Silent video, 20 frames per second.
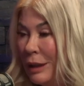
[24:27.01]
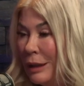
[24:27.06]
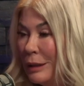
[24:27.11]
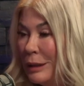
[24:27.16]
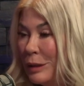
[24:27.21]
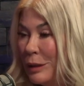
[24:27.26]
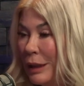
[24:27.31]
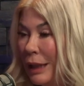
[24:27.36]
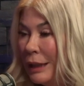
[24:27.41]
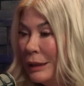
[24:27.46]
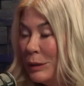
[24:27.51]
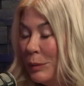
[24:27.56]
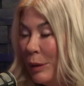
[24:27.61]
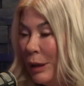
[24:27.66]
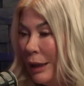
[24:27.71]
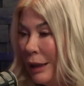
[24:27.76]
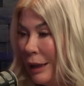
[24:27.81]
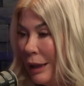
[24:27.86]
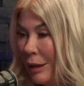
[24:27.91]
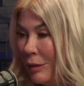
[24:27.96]
So that's why
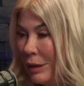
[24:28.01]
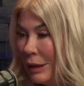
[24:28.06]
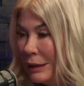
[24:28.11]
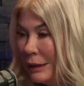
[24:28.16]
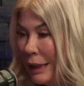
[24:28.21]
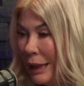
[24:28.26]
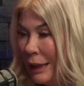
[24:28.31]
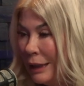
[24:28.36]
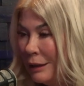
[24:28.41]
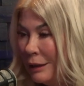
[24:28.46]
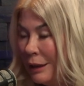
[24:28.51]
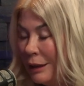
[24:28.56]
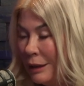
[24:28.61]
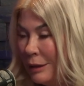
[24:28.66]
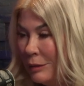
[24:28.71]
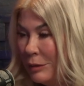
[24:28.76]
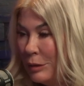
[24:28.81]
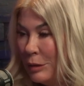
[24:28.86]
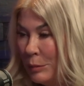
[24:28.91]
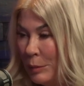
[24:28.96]
I have the
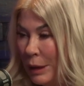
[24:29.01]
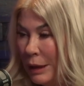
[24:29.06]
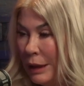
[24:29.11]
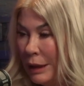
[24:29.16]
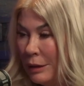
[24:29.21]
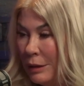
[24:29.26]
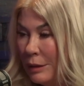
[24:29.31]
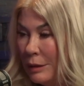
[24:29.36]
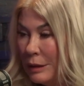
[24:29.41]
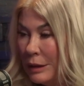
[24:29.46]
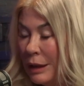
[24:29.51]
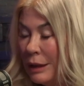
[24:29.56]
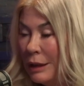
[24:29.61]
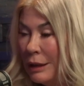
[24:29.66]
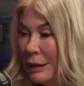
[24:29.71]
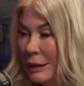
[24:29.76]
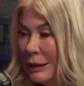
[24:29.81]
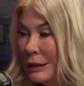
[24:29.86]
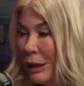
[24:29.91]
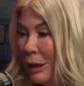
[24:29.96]
tagline to Monkey Do's:
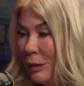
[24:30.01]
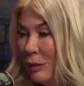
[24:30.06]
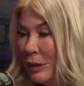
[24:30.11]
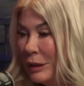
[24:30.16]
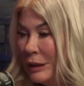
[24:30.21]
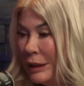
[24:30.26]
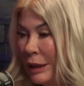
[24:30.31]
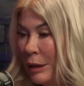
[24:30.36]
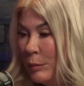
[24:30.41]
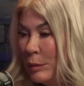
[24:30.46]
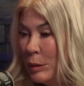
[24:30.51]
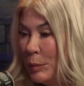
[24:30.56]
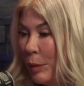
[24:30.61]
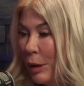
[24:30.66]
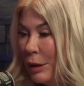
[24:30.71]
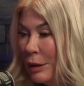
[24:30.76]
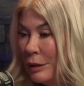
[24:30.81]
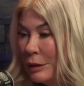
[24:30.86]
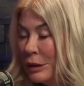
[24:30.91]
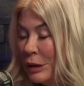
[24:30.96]
self-esteem,
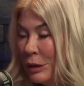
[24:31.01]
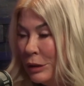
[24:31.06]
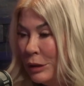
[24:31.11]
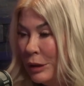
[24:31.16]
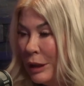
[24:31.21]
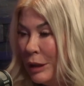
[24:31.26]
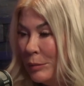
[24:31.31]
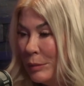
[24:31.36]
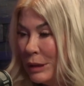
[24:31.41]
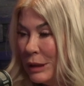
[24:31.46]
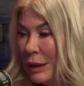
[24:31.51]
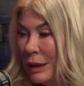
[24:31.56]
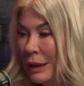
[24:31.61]
sparkles, and dreams.